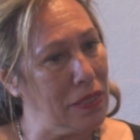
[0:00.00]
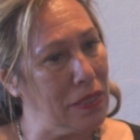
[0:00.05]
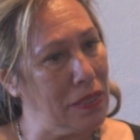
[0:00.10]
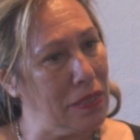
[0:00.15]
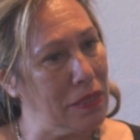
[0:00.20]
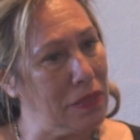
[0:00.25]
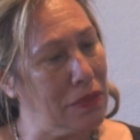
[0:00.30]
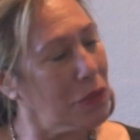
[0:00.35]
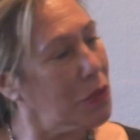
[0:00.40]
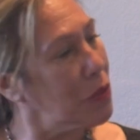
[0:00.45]

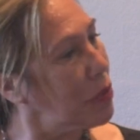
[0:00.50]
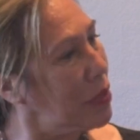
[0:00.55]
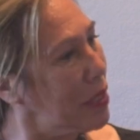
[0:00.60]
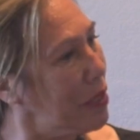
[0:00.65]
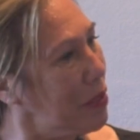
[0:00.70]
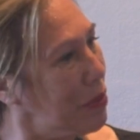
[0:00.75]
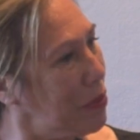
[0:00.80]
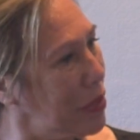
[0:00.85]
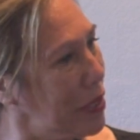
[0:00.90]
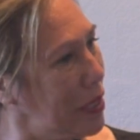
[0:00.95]
it
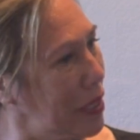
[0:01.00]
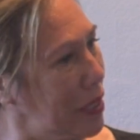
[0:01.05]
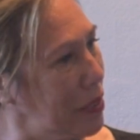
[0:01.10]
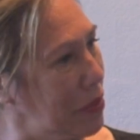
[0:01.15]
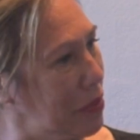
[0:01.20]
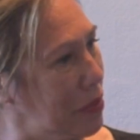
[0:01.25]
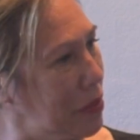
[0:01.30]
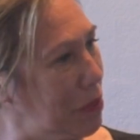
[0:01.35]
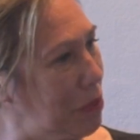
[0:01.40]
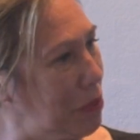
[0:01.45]
can
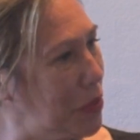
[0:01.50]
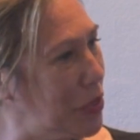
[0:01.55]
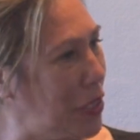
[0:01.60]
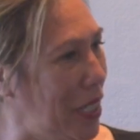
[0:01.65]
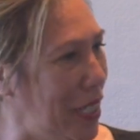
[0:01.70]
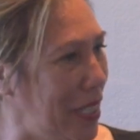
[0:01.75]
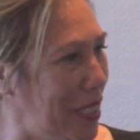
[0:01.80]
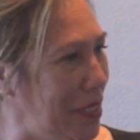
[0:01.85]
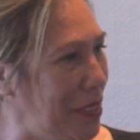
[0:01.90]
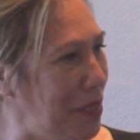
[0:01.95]
create some
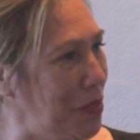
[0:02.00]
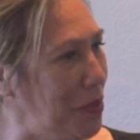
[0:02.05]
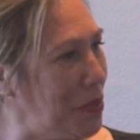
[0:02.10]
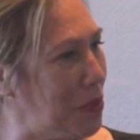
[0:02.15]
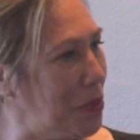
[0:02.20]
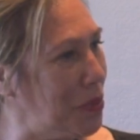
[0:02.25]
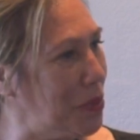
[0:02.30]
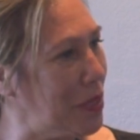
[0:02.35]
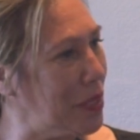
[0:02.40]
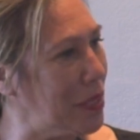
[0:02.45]
change,
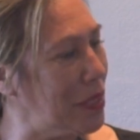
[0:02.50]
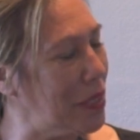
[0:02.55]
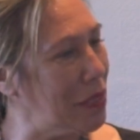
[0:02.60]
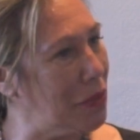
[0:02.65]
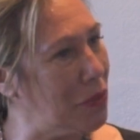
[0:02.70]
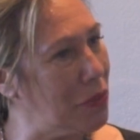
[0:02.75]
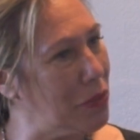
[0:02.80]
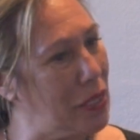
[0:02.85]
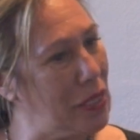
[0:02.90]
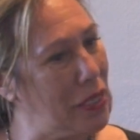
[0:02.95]
or it
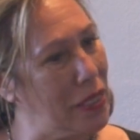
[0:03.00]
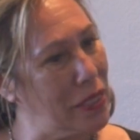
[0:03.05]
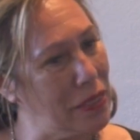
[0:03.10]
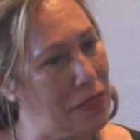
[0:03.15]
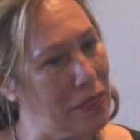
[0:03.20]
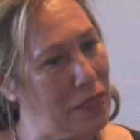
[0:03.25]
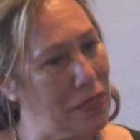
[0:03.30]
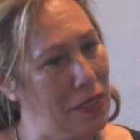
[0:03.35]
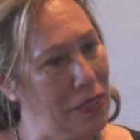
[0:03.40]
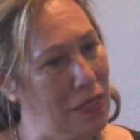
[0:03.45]
can
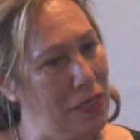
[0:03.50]
create